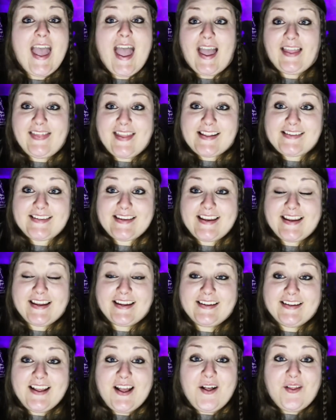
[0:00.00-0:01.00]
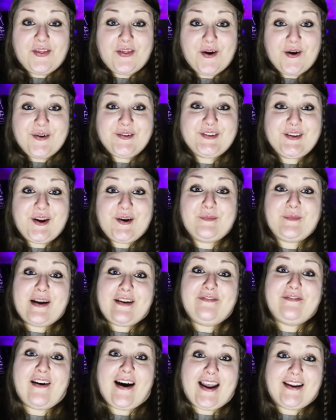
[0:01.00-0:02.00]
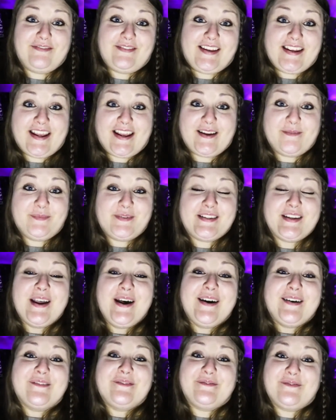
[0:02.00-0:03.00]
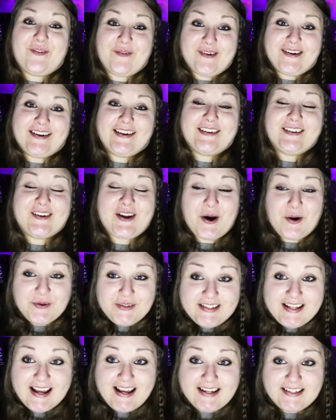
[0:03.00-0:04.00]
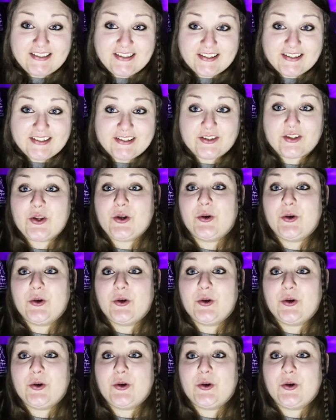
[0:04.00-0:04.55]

And that's it. Those are my five tips for ghost hunters